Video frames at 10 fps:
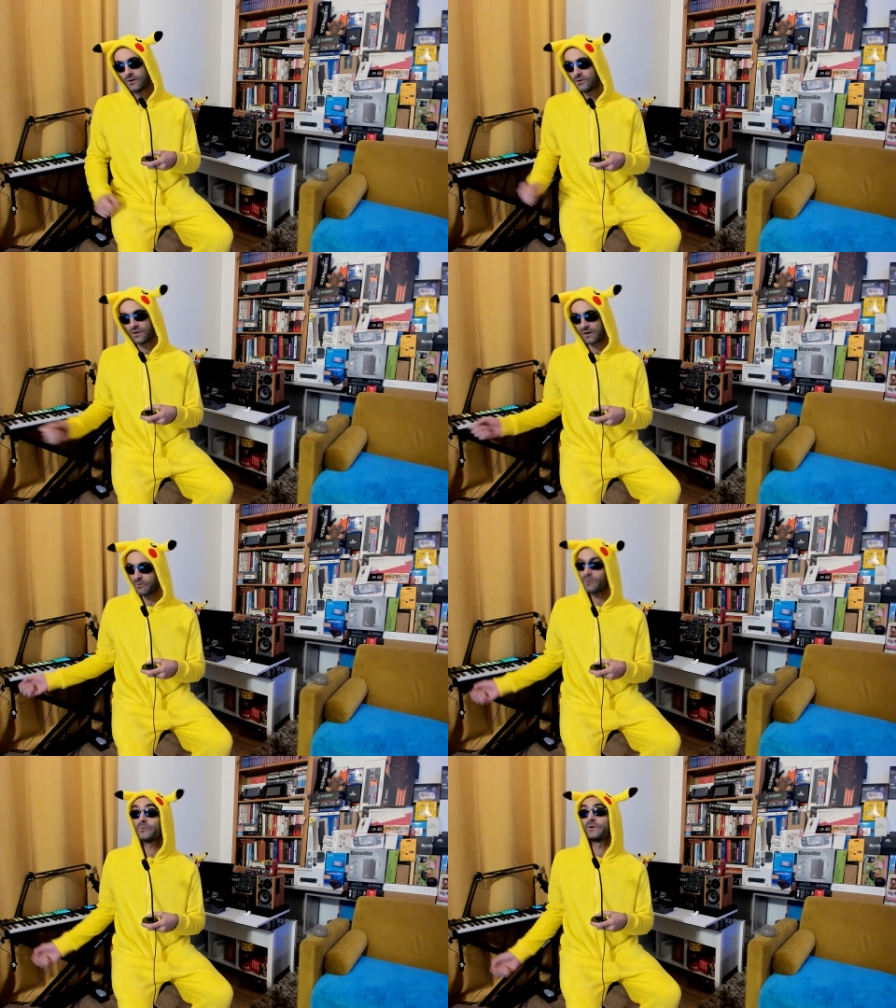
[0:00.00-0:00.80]
who you had a
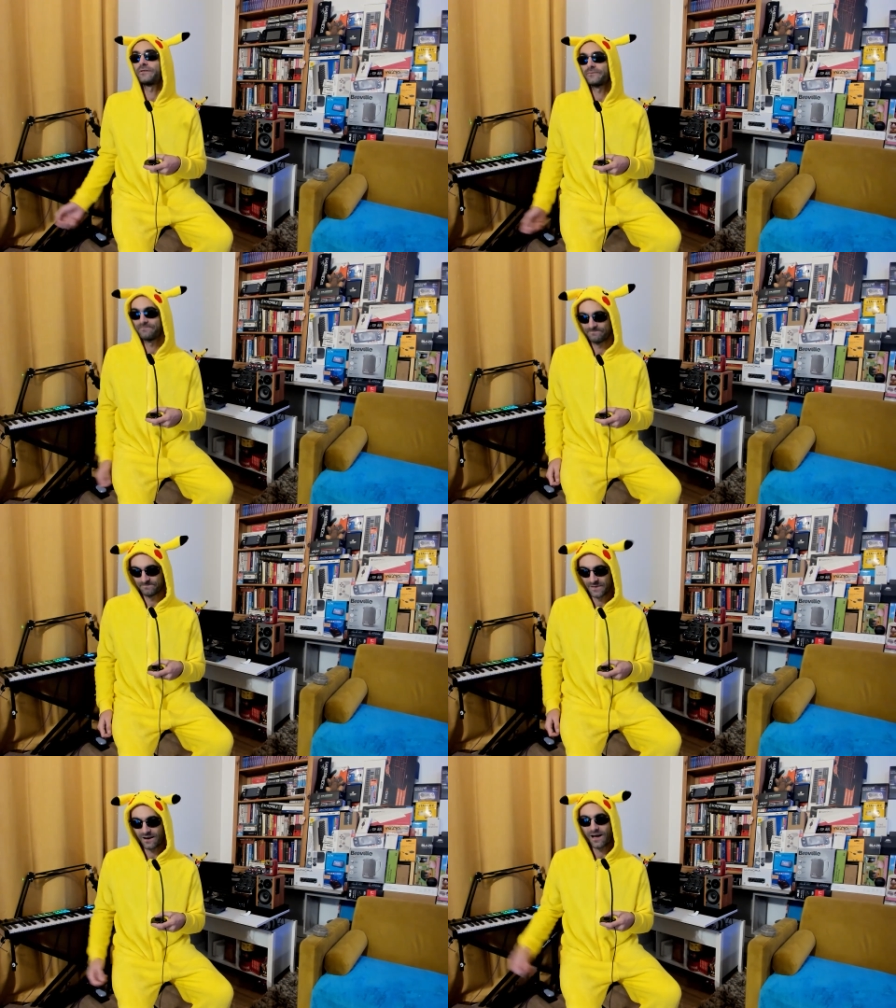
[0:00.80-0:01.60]
problem with.
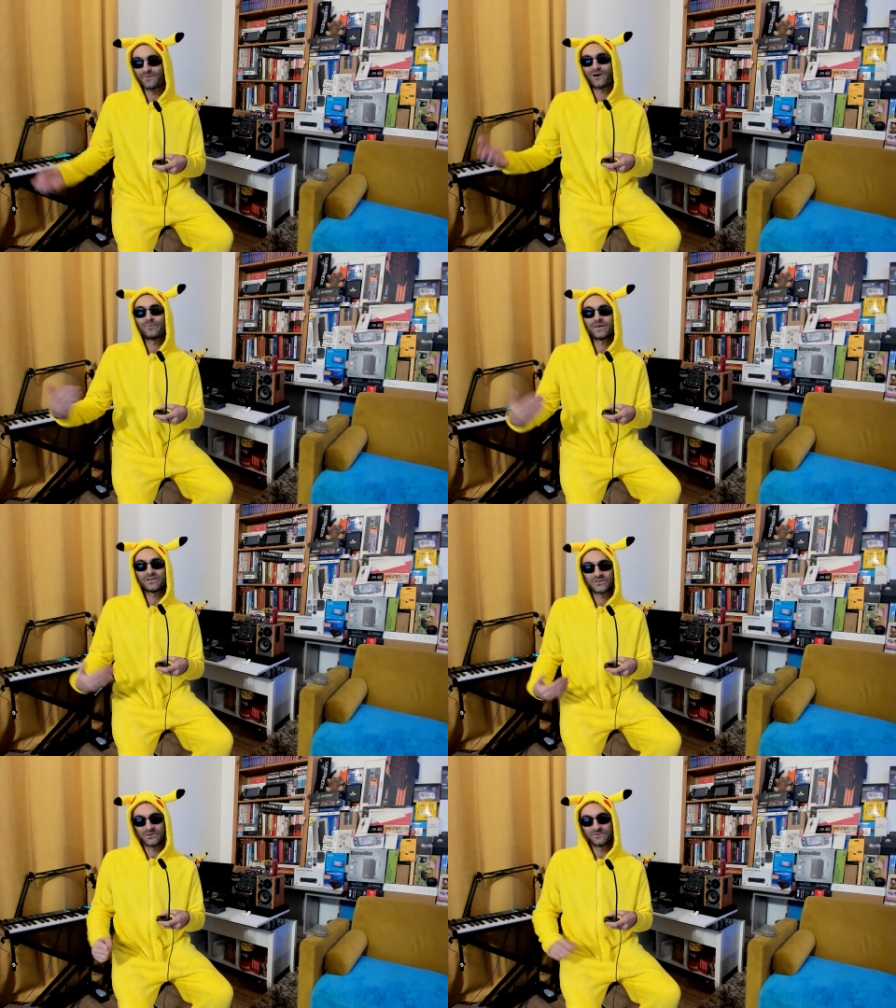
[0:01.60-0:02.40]
I'm now
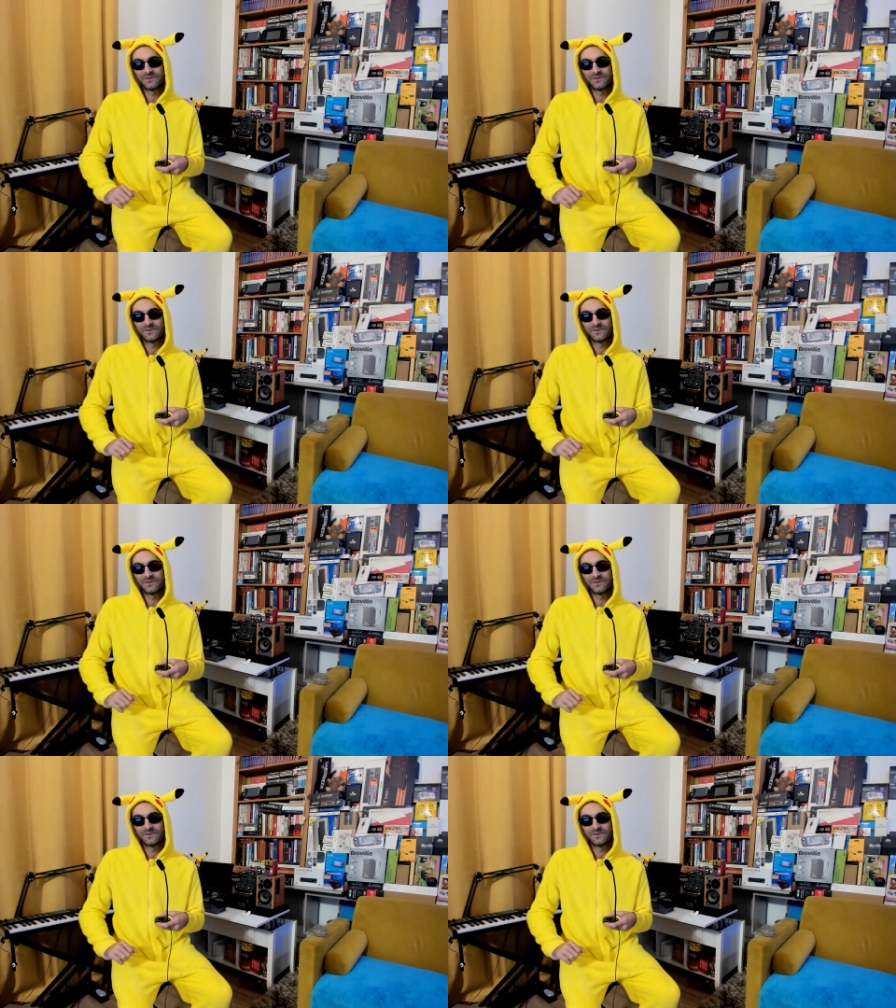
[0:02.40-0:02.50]
Pikachu.